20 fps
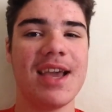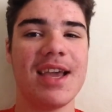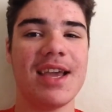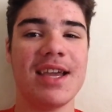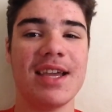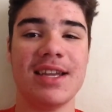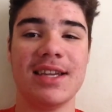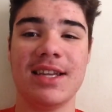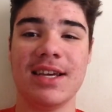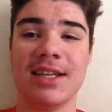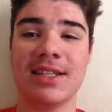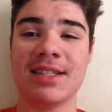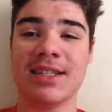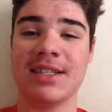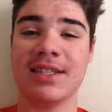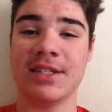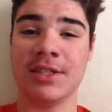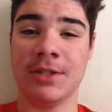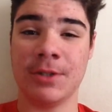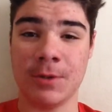he
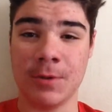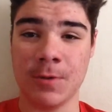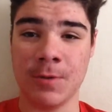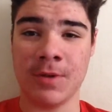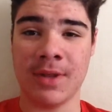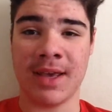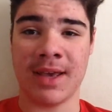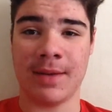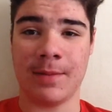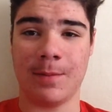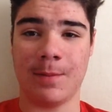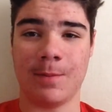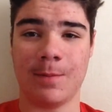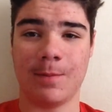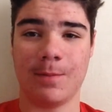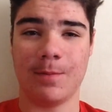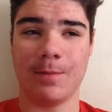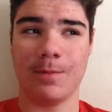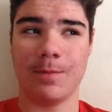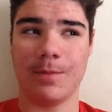doesn't do them
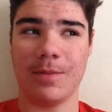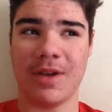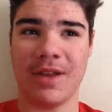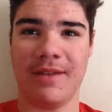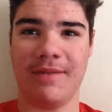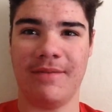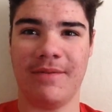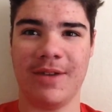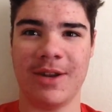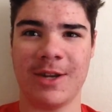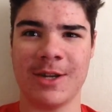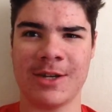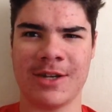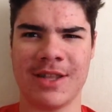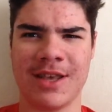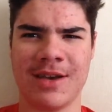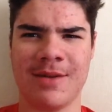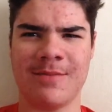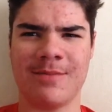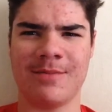and finish
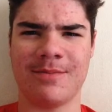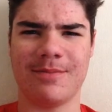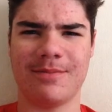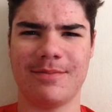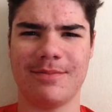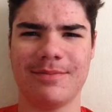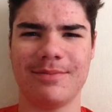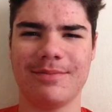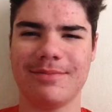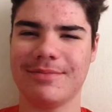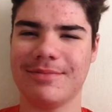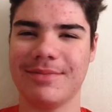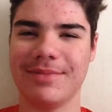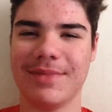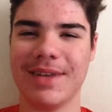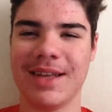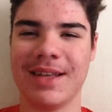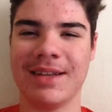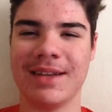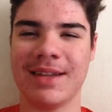them
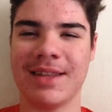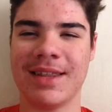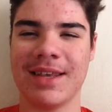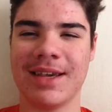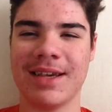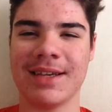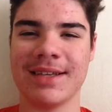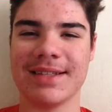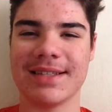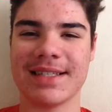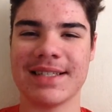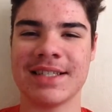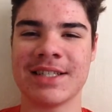and things.